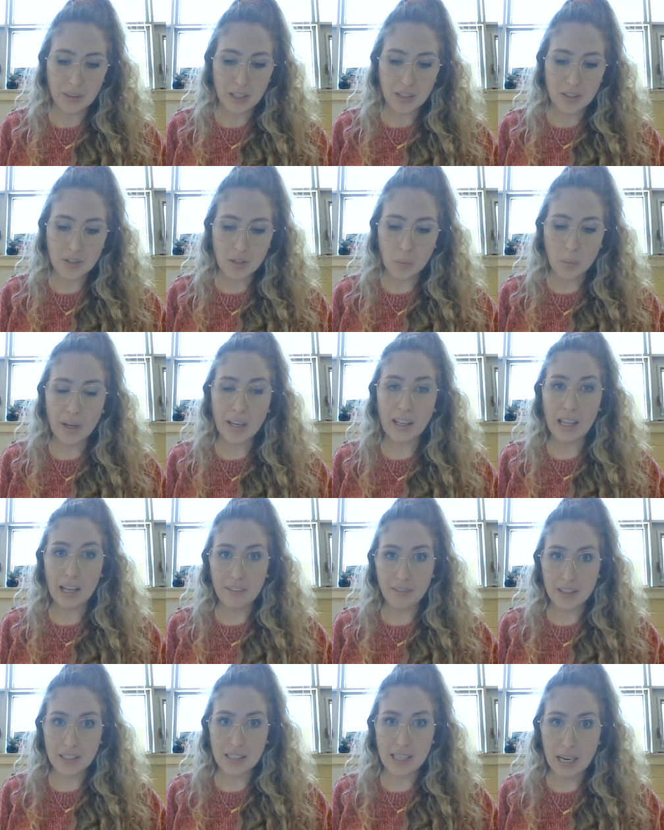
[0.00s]
So
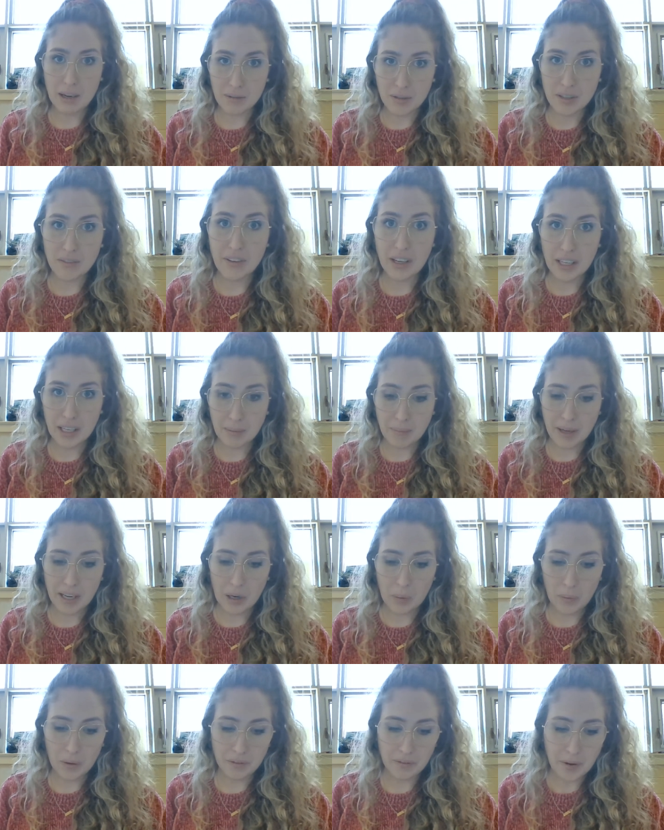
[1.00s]
Wiglaf is now defending
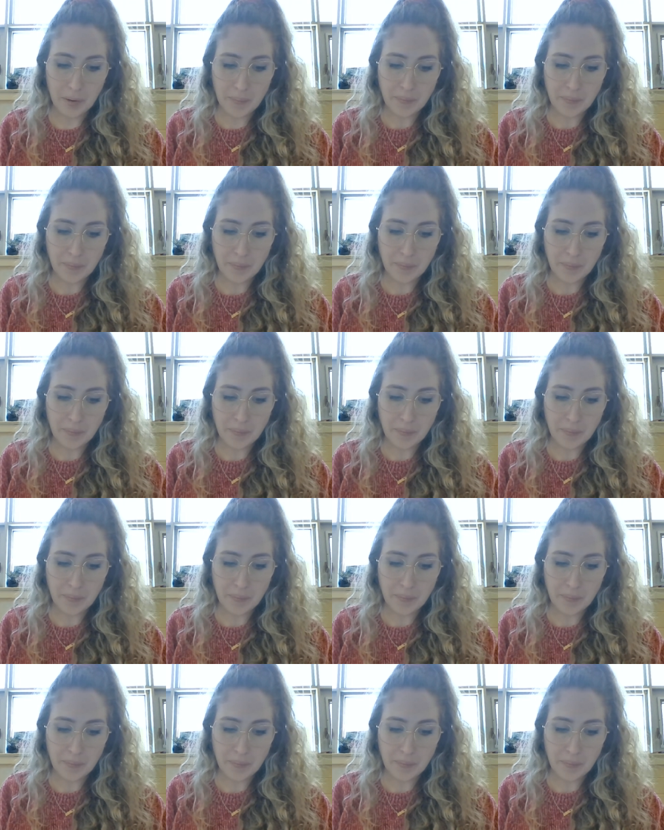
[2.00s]
Beowulf.